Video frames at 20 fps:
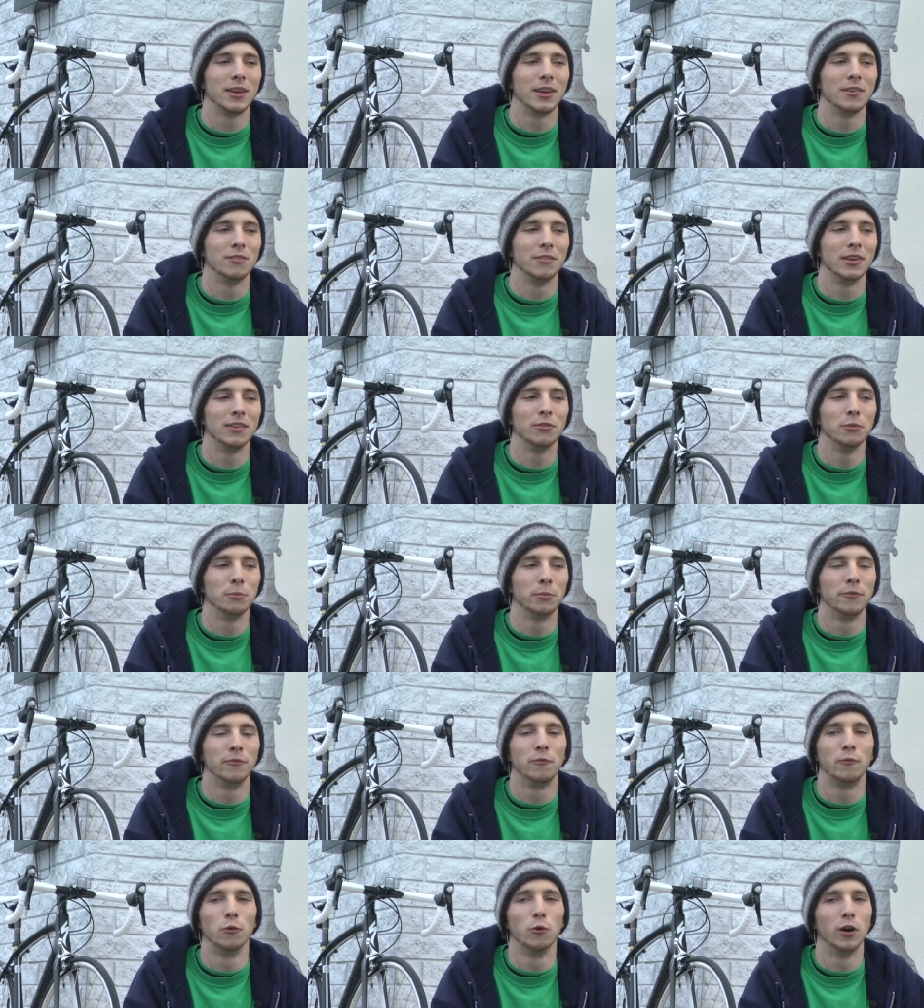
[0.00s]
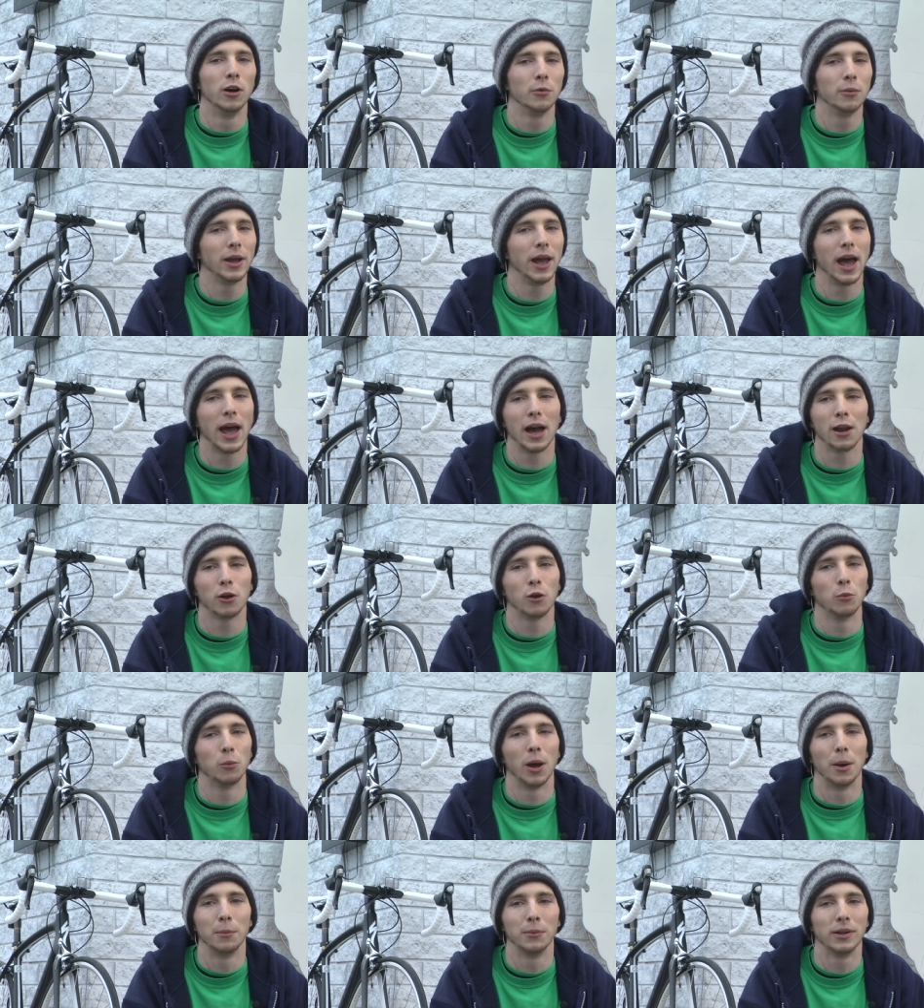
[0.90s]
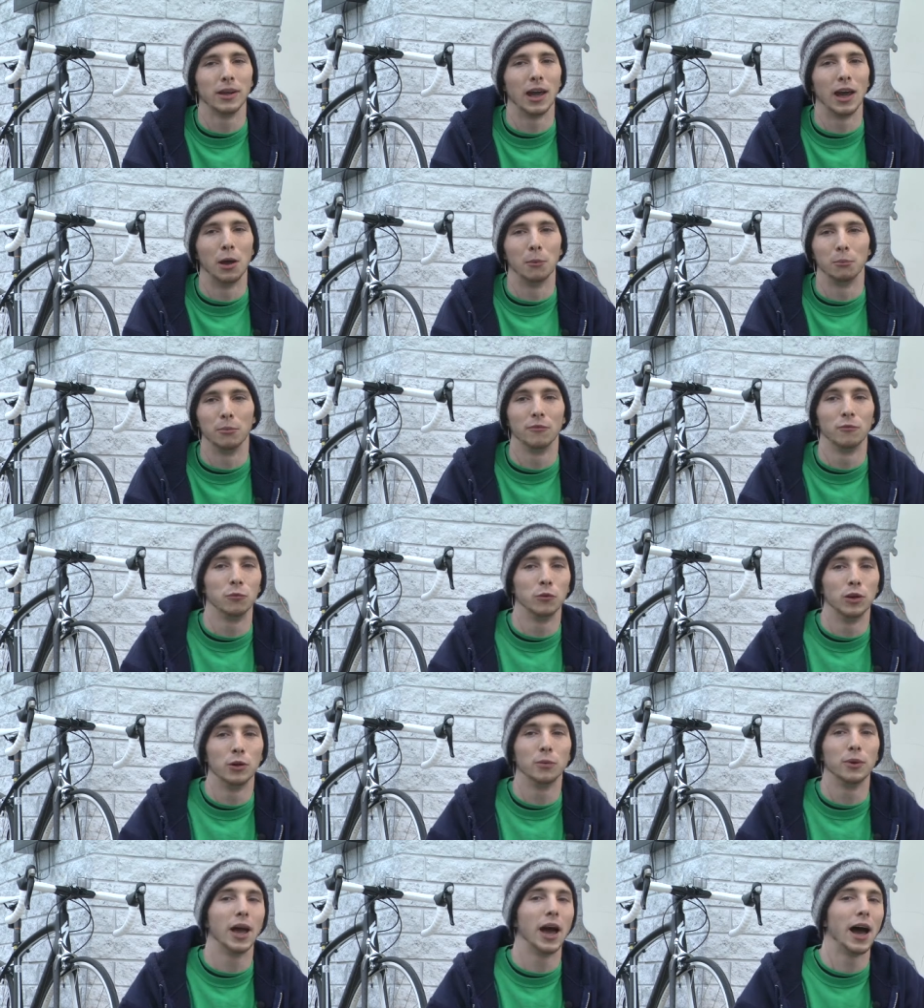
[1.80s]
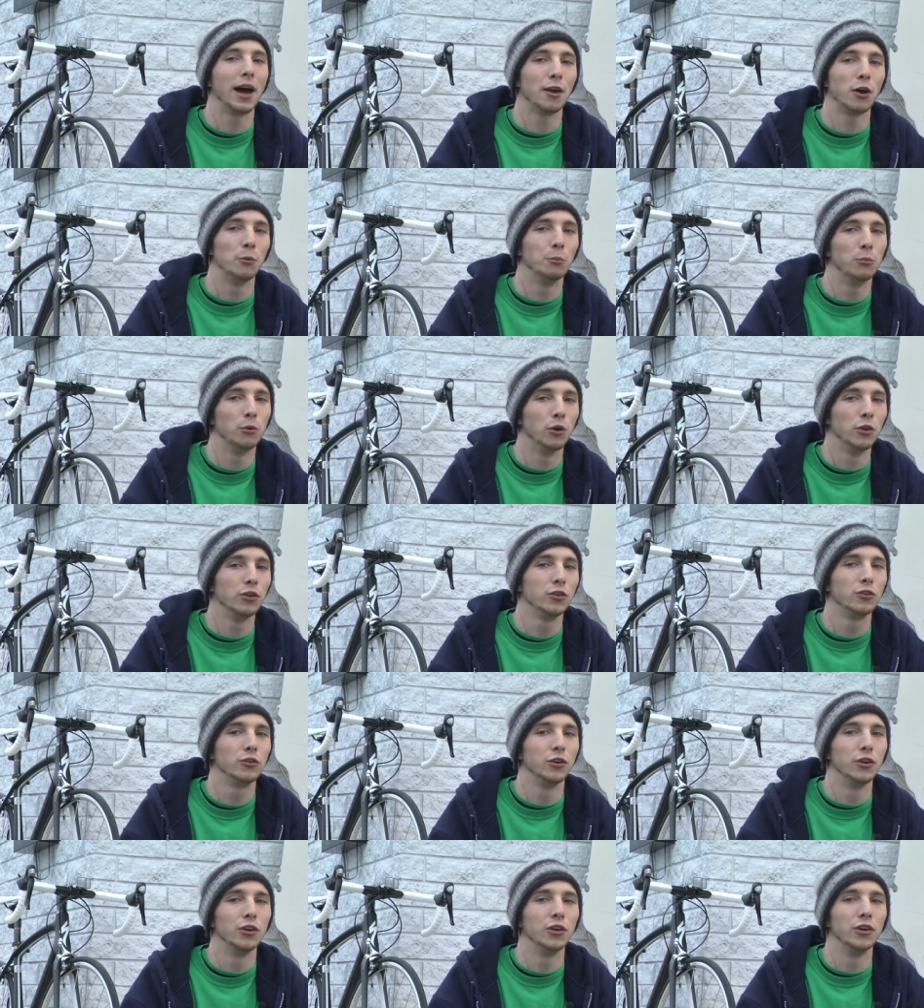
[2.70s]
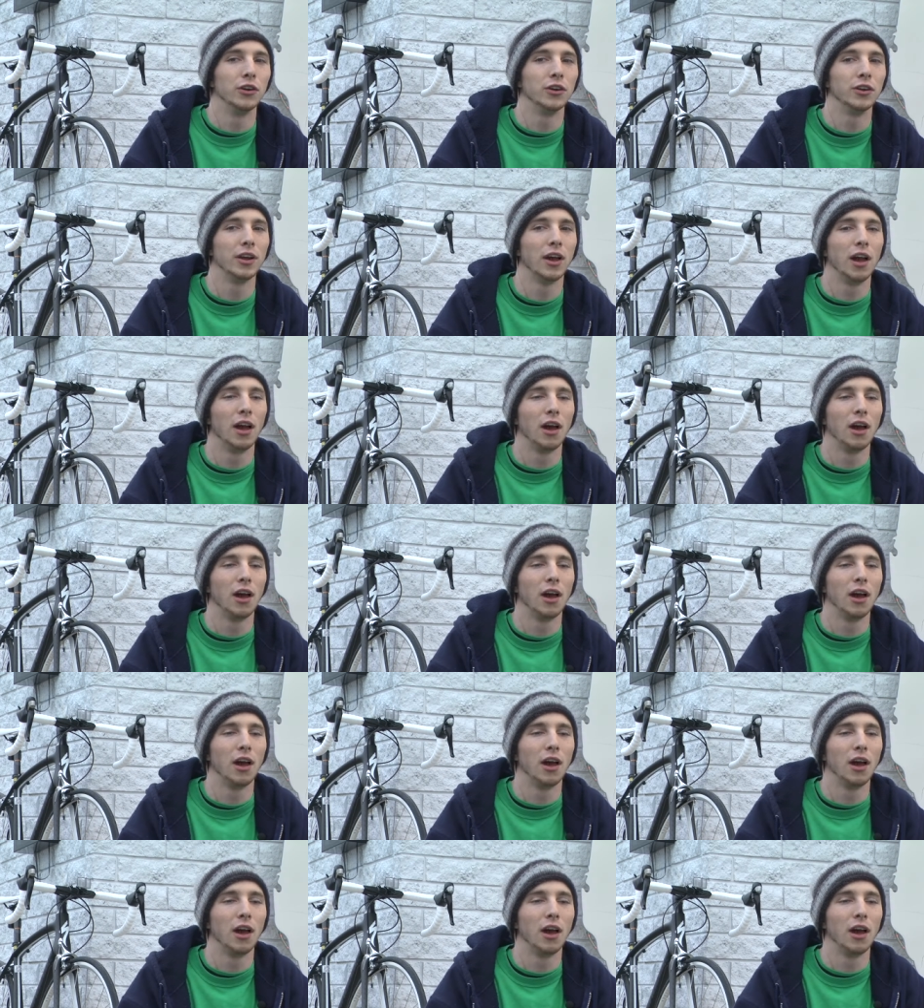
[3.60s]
even before we had our website, before we had our brochures,